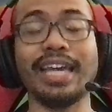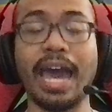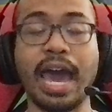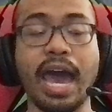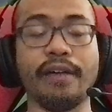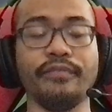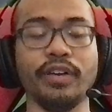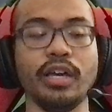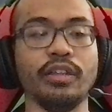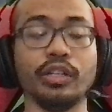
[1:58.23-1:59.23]
have
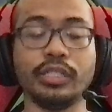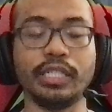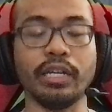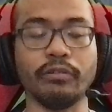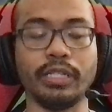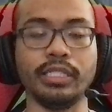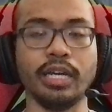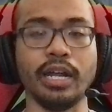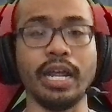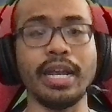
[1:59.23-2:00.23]
their sync grids
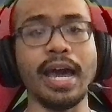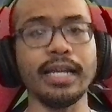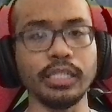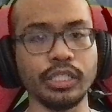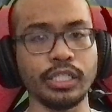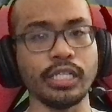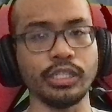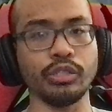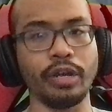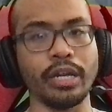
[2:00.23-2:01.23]
done. And I suggest
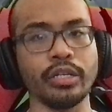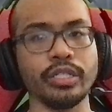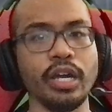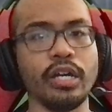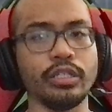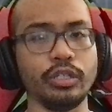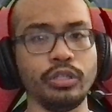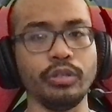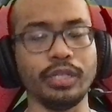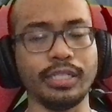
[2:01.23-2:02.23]
you trainers to
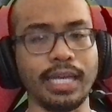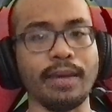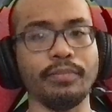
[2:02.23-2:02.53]
do the same